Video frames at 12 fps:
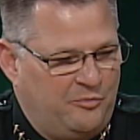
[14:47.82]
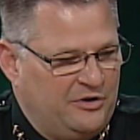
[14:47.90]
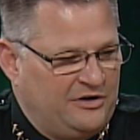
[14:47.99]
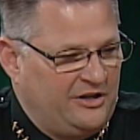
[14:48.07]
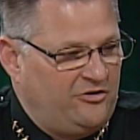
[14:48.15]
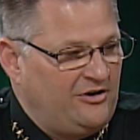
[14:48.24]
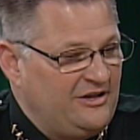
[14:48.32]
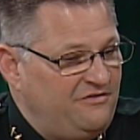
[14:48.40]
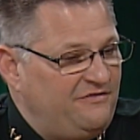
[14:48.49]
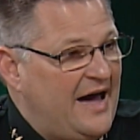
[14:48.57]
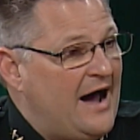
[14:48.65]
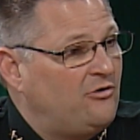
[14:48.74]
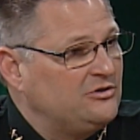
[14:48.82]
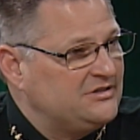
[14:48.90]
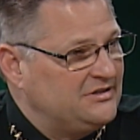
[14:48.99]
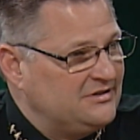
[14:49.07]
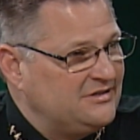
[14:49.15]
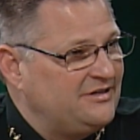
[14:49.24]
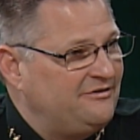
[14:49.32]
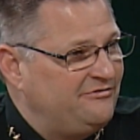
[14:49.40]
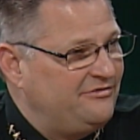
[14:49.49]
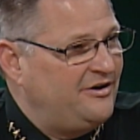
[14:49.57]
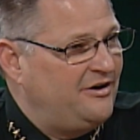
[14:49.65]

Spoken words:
but literally thousands of